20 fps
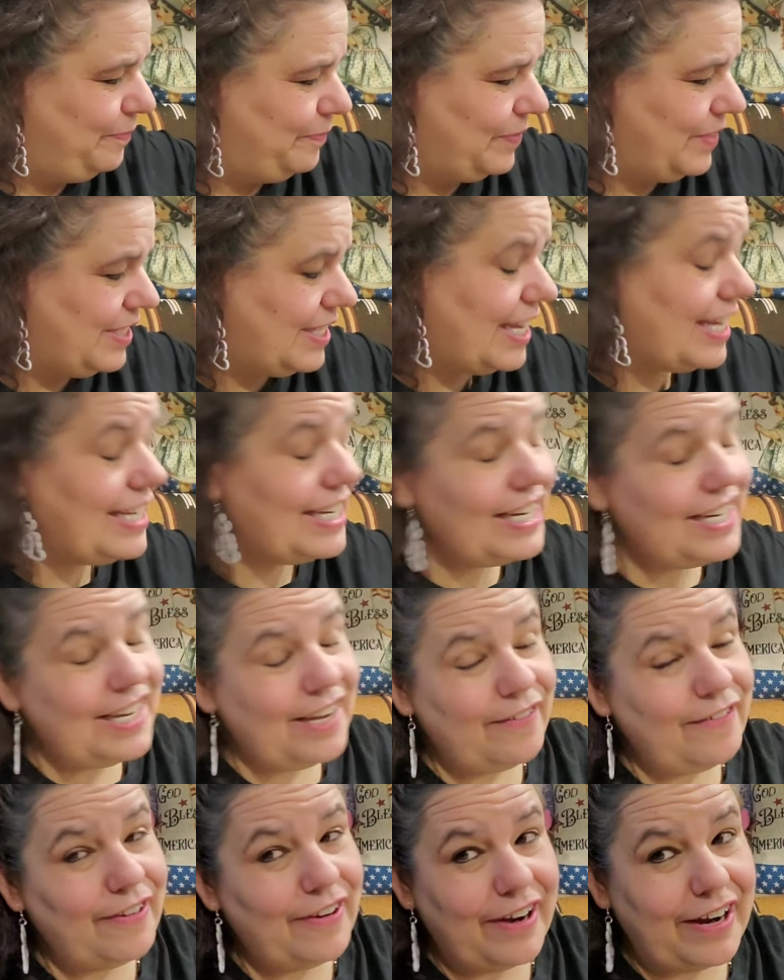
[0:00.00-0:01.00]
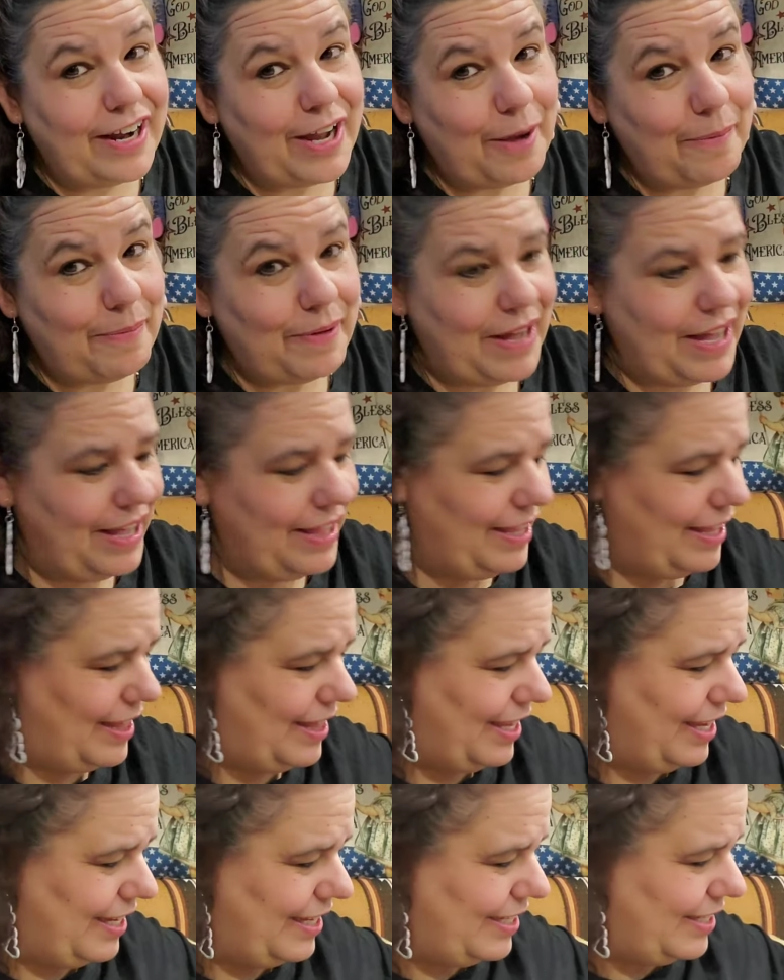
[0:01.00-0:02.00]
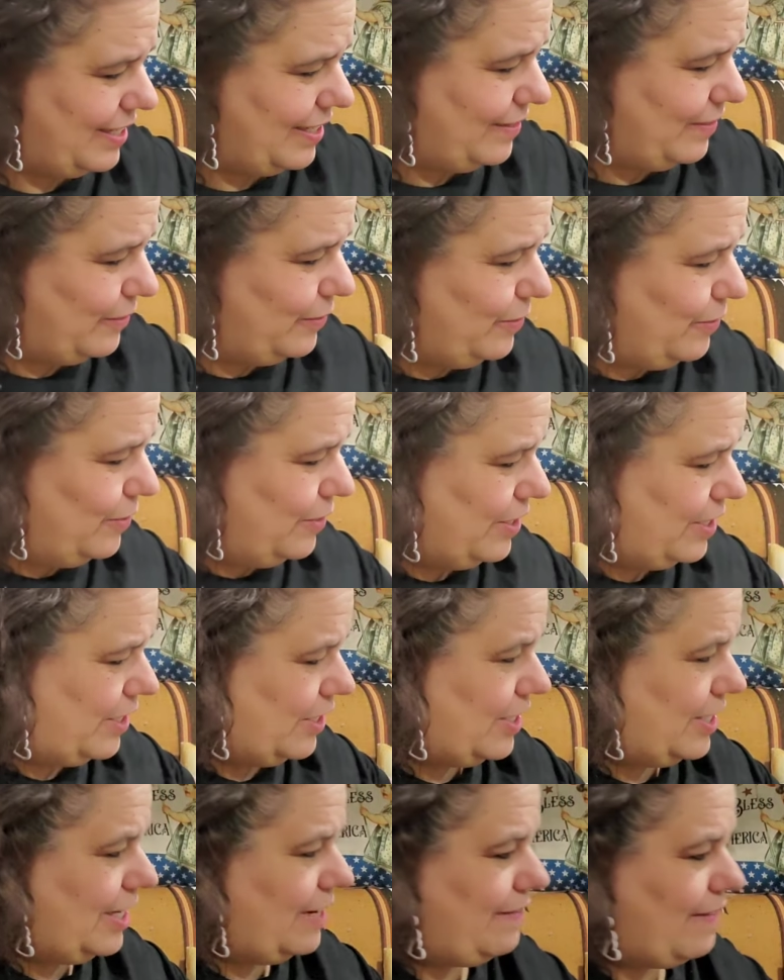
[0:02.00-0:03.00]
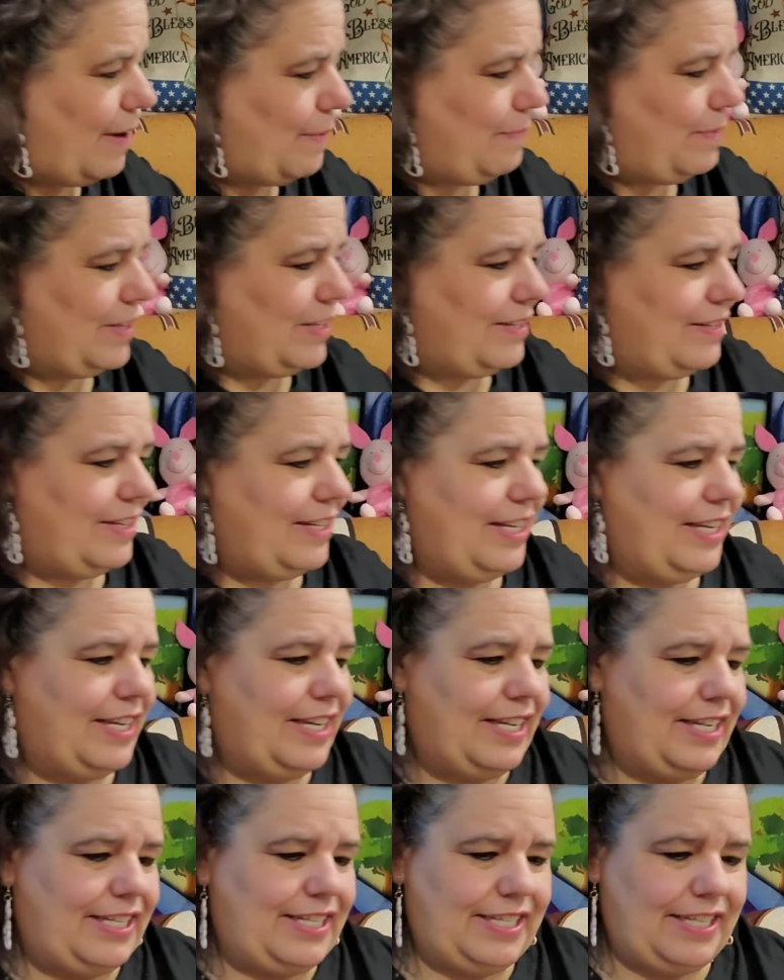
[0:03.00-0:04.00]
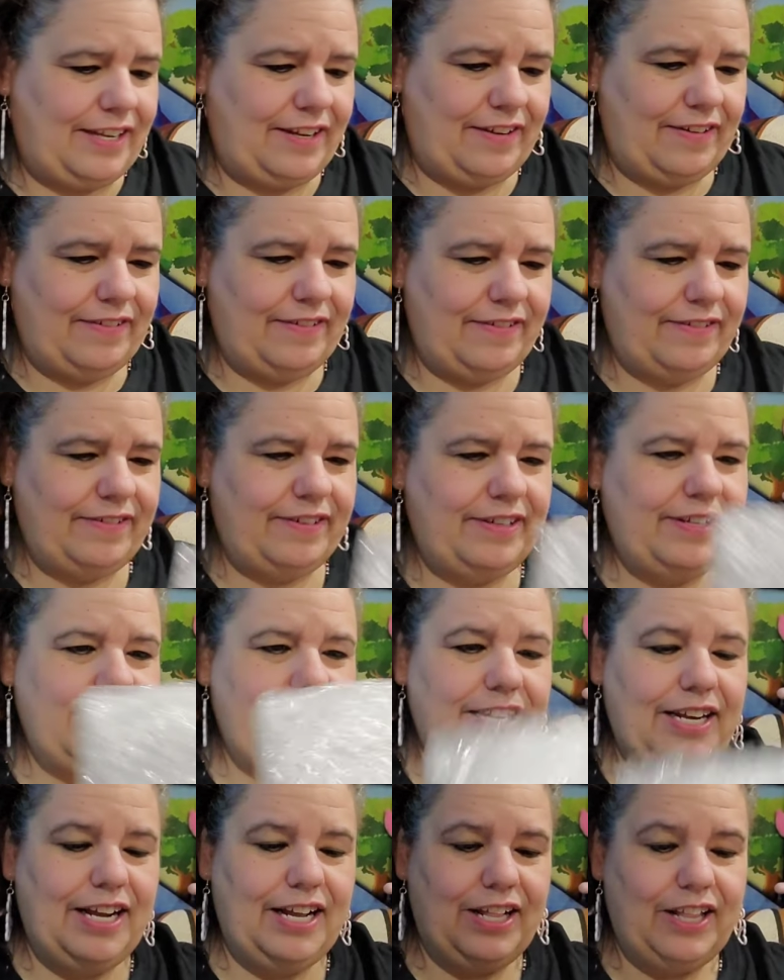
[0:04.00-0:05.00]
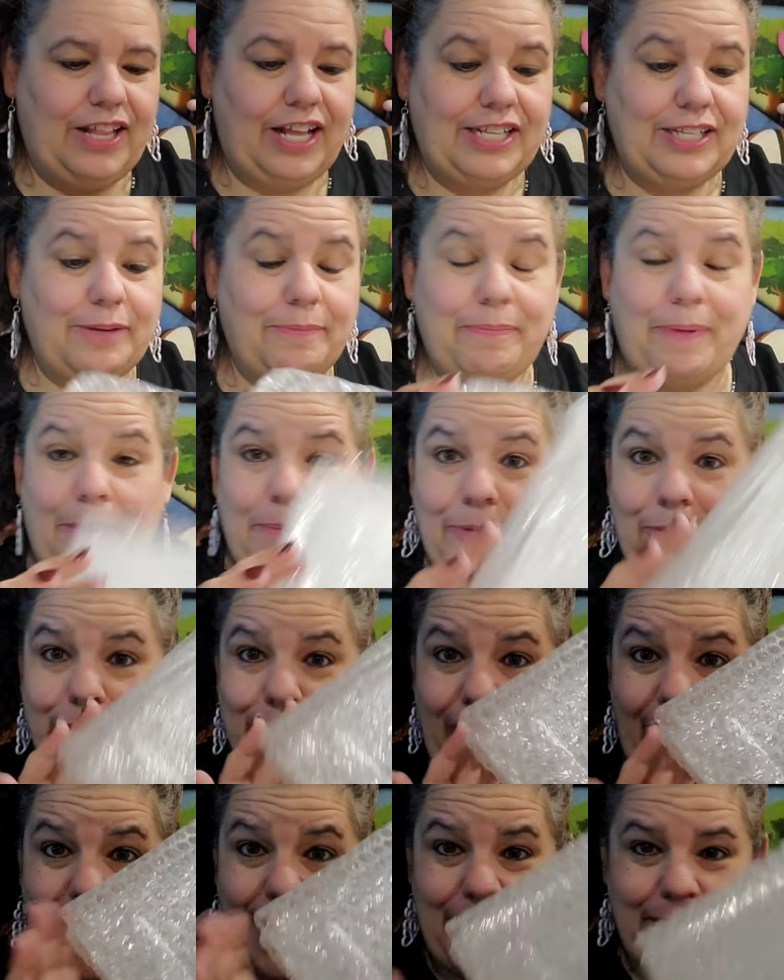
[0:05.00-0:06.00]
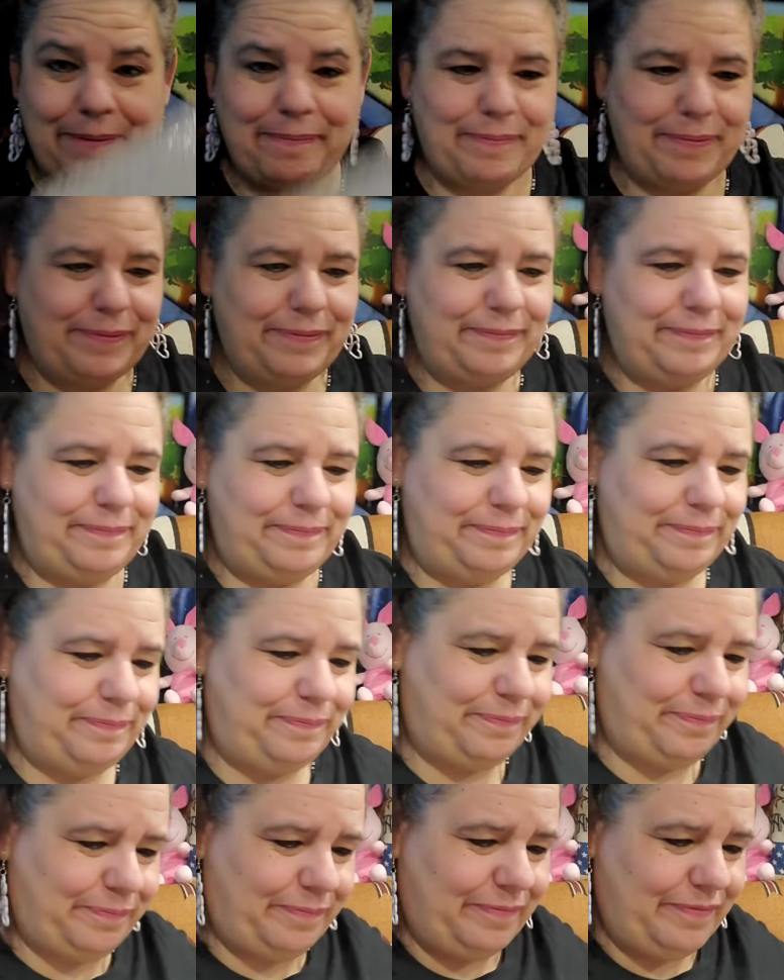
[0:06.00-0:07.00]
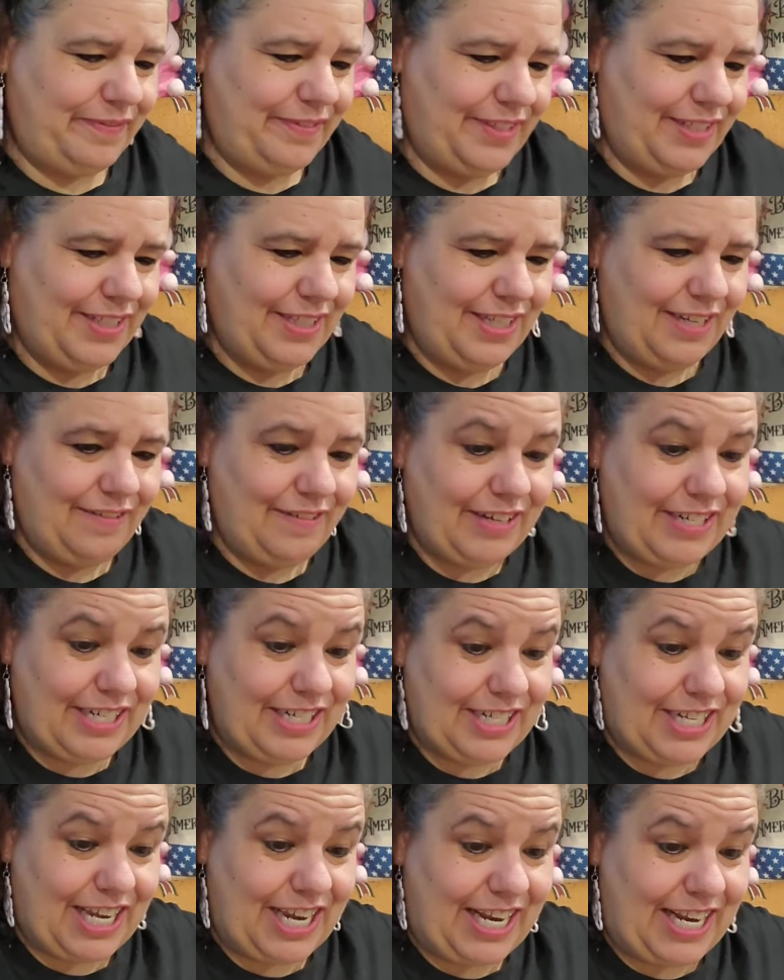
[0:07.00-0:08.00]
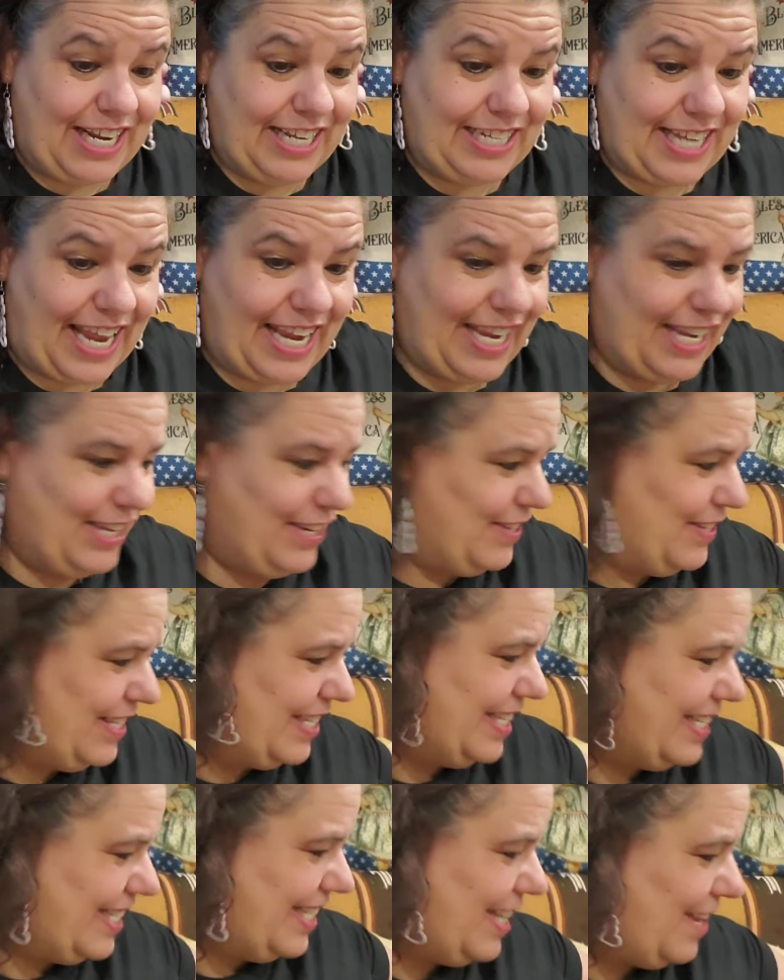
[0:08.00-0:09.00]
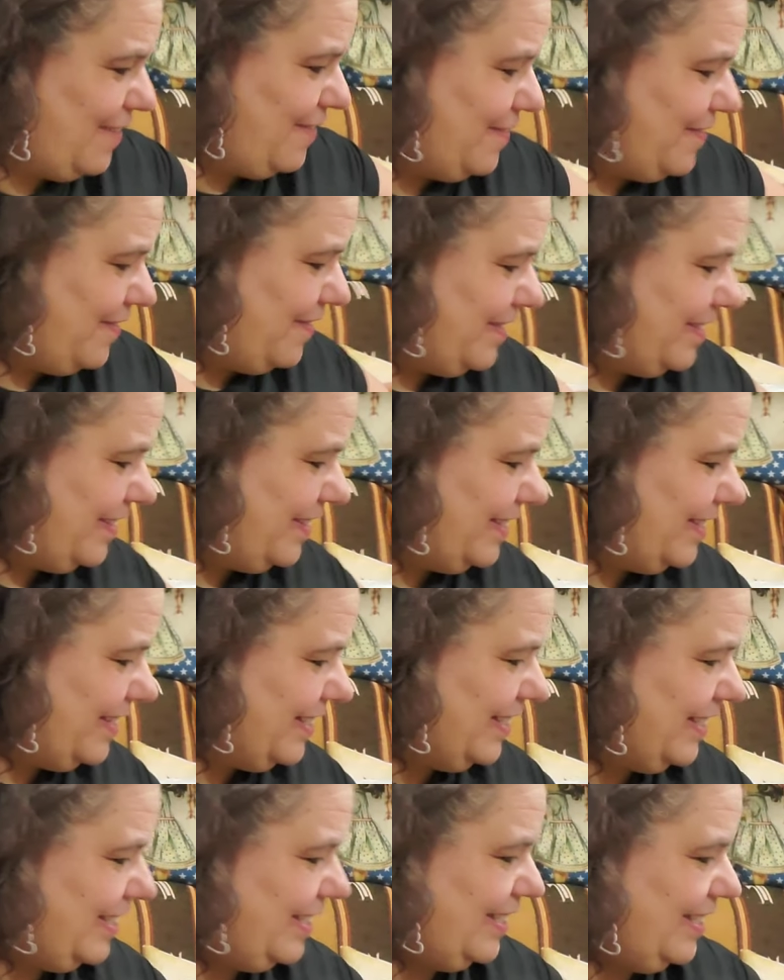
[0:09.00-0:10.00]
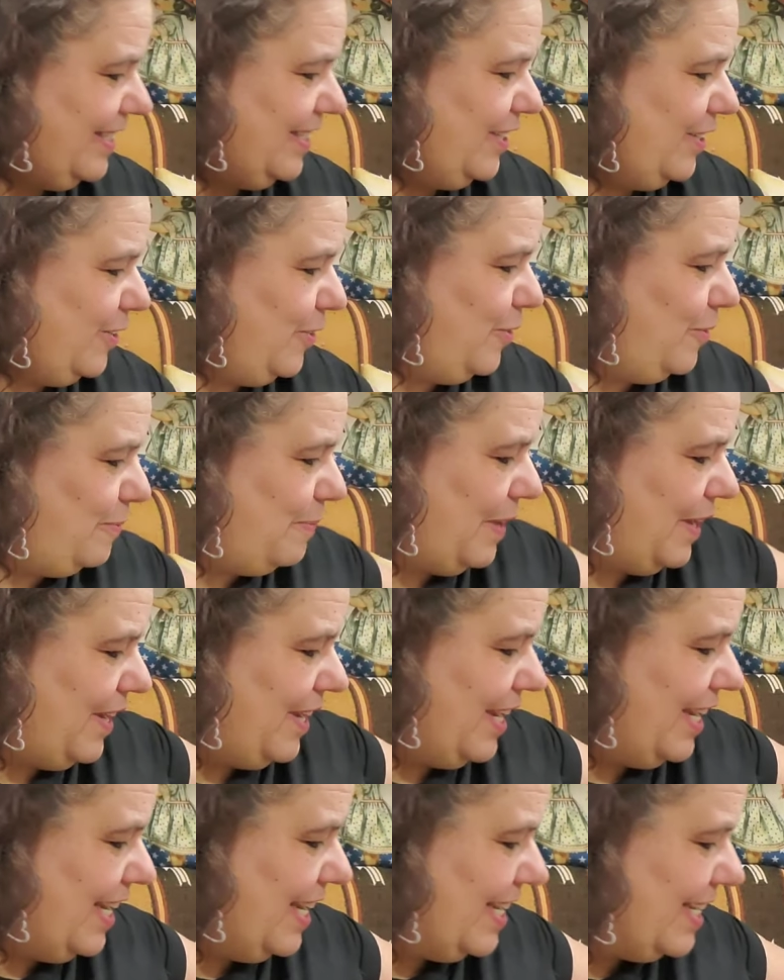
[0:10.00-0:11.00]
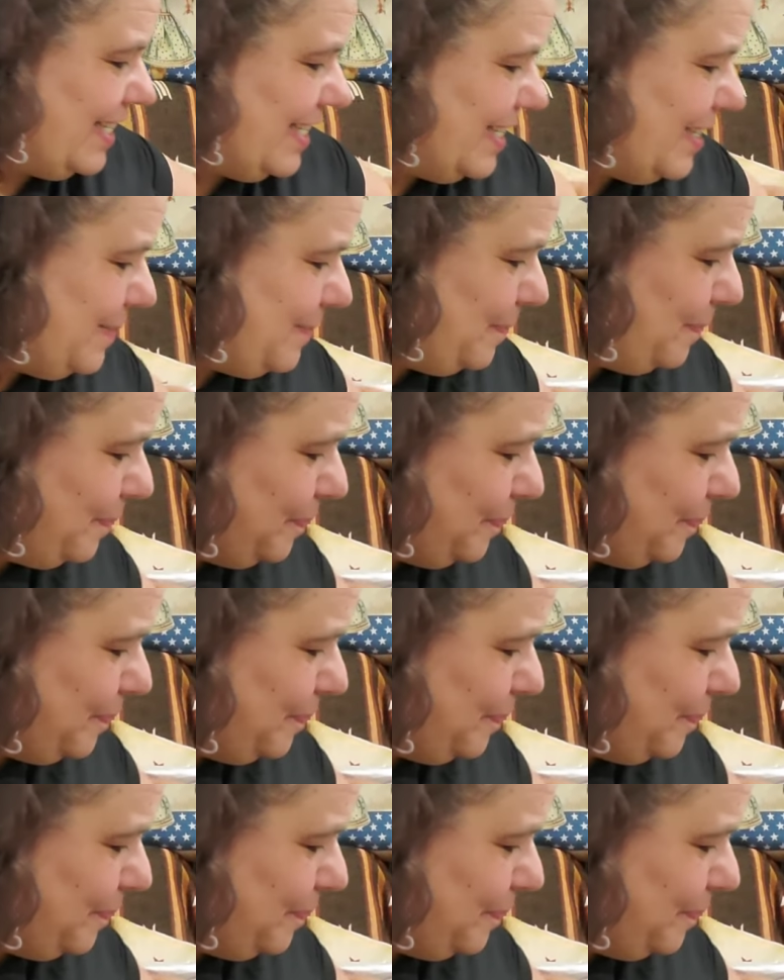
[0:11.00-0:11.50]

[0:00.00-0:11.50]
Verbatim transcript: Because I did give her a couple other things. Ooh, so she wrapped this really good. So that's a bubble wrap. Which is good because I can use this stuff. Oh my goodness.